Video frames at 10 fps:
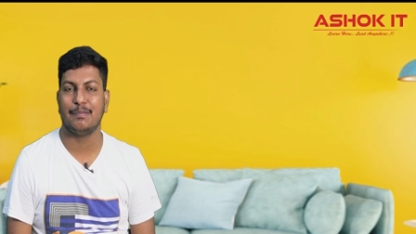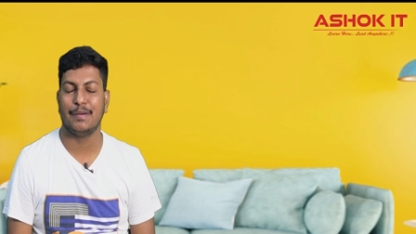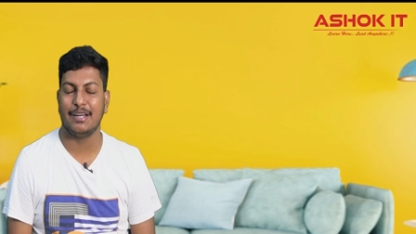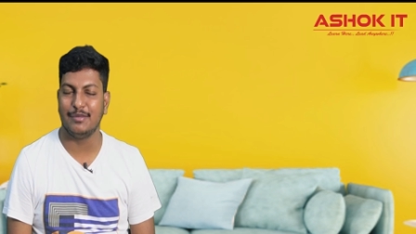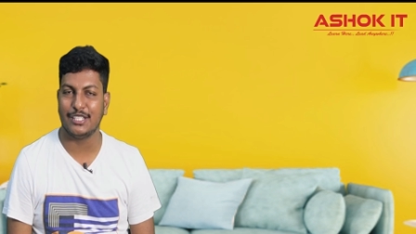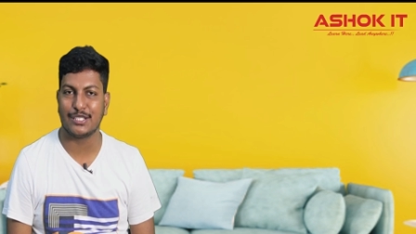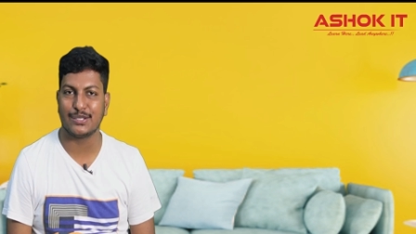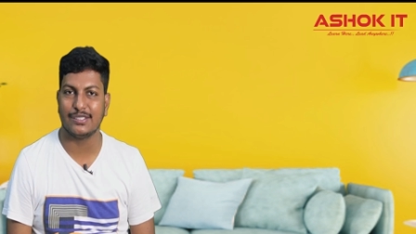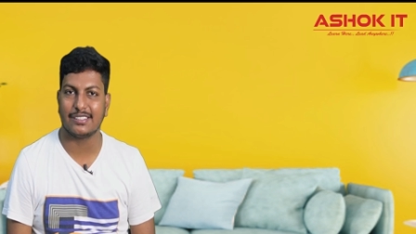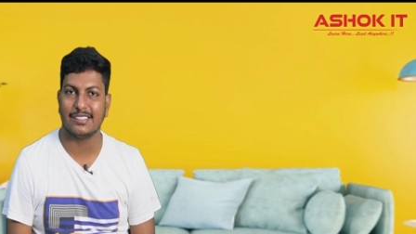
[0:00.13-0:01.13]
My name is
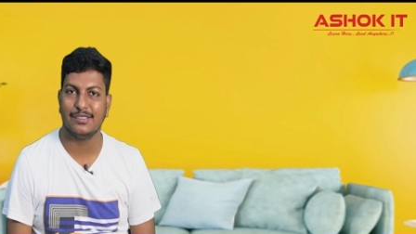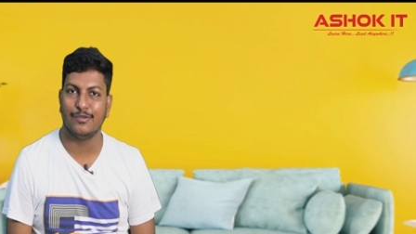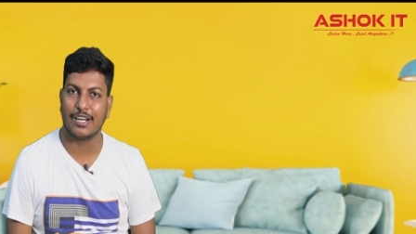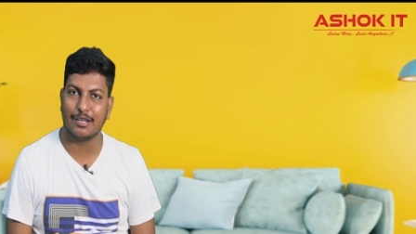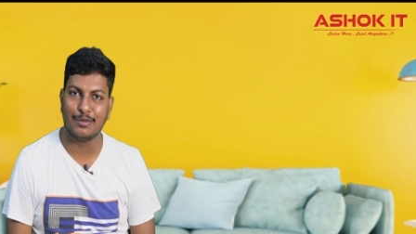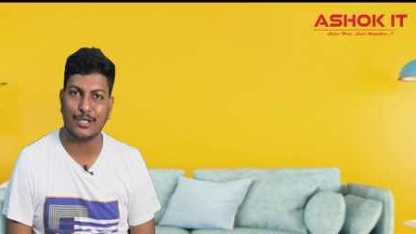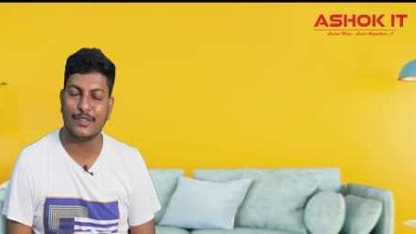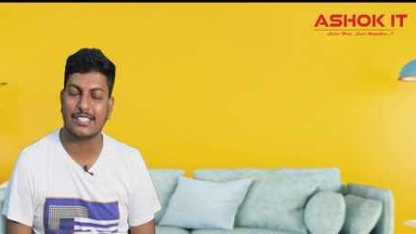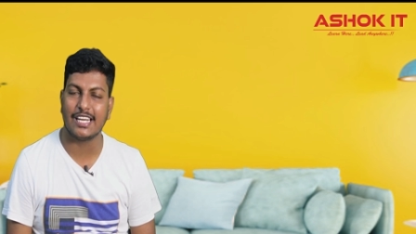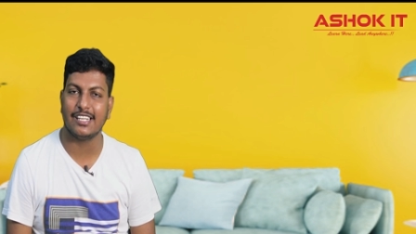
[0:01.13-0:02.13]
Ashok. Welcome to
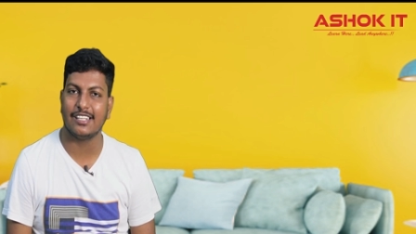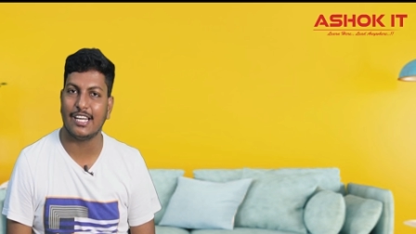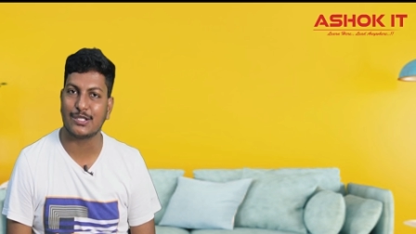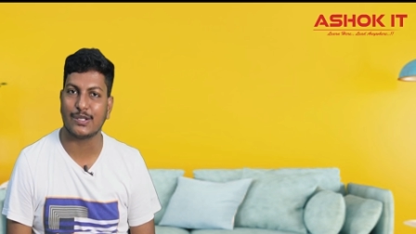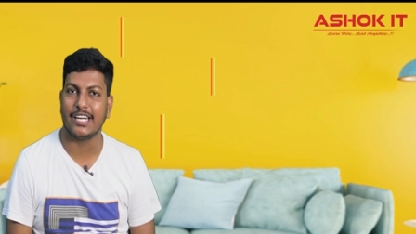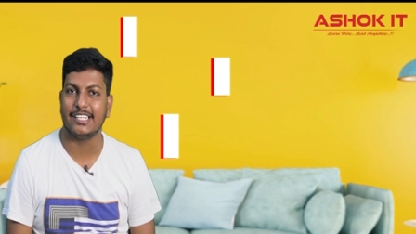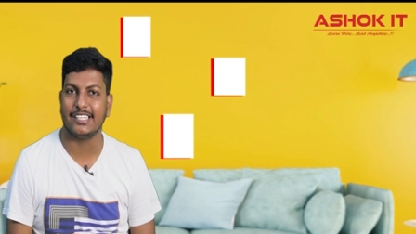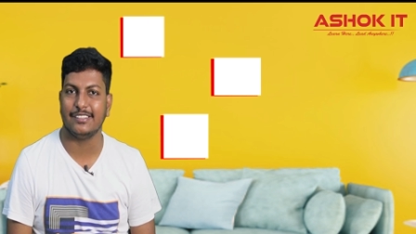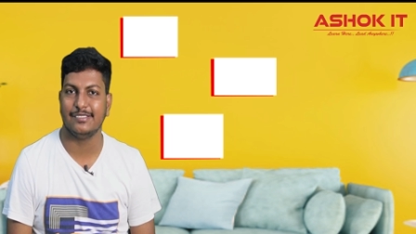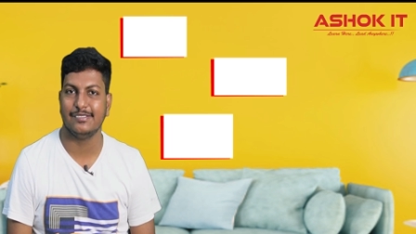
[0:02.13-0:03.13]
our channel Ashok I T.